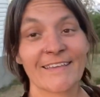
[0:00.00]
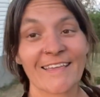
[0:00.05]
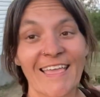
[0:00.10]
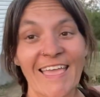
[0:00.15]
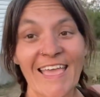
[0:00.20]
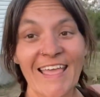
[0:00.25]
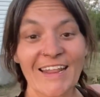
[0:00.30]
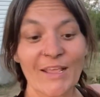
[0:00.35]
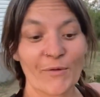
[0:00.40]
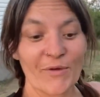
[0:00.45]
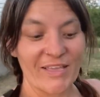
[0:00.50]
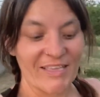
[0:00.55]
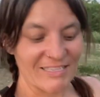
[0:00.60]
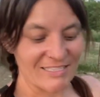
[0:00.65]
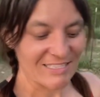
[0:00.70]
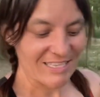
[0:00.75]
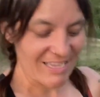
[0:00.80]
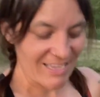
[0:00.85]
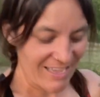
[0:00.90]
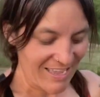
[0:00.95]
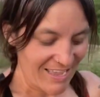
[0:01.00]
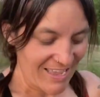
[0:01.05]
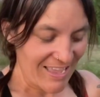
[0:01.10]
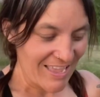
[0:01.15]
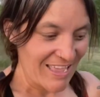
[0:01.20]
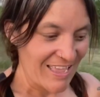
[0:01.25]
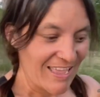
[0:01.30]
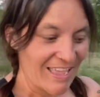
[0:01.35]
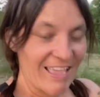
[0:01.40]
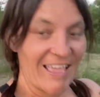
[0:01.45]
Anyways,
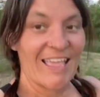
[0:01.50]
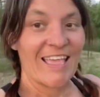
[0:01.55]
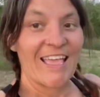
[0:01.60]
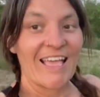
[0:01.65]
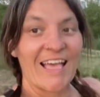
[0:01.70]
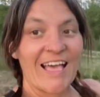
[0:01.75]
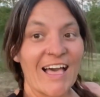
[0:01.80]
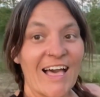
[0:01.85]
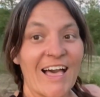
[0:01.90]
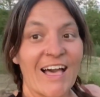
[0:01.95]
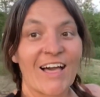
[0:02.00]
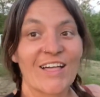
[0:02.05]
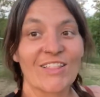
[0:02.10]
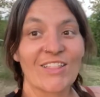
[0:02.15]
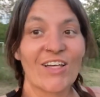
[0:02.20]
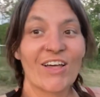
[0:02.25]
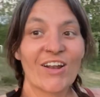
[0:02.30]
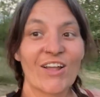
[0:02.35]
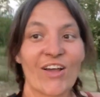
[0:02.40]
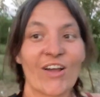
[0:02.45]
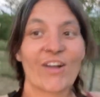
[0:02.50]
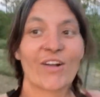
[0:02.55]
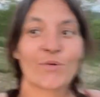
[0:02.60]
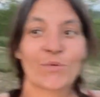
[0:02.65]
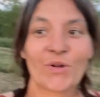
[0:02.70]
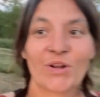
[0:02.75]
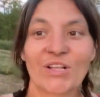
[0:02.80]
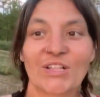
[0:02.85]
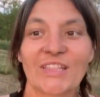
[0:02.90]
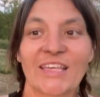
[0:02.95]
a lot of hard
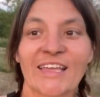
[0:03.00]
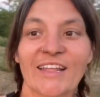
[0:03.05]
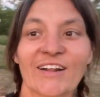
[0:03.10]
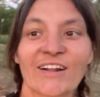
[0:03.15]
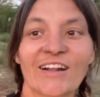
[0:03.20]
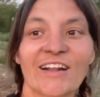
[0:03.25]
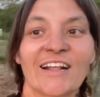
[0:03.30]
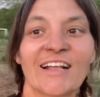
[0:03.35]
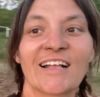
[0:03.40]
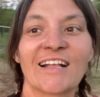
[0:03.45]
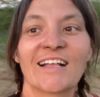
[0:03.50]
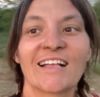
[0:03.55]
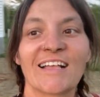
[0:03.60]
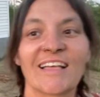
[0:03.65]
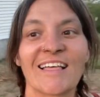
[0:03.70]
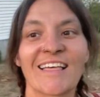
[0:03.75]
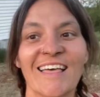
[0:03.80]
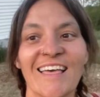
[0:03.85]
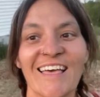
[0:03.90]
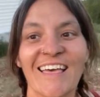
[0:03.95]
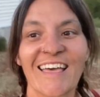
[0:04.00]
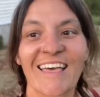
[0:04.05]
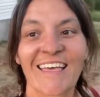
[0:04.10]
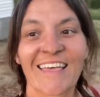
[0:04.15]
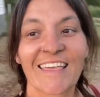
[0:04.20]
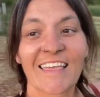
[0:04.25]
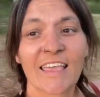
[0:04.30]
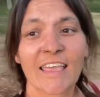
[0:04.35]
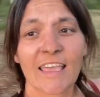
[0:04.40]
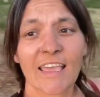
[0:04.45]
work later,
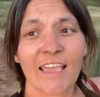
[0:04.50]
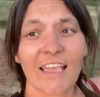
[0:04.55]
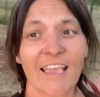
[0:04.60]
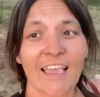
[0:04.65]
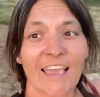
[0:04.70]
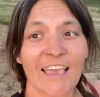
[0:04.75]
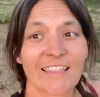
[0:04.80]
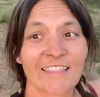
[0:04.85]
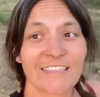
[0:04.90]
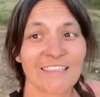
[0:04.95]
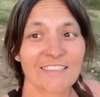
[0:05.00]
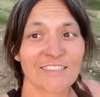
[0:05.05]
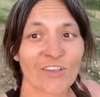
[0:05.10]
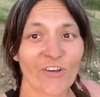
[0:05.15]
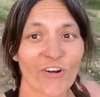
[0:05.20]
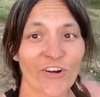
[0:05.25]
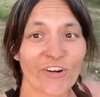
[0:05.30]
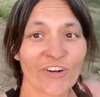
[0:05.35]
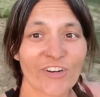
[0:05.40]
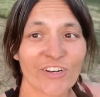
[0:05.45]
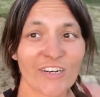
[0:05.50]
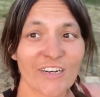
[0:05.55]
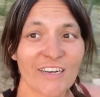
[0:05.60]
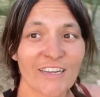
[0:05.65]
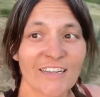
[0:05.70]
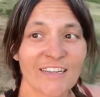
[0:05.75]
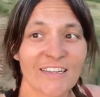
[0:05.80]
and this garden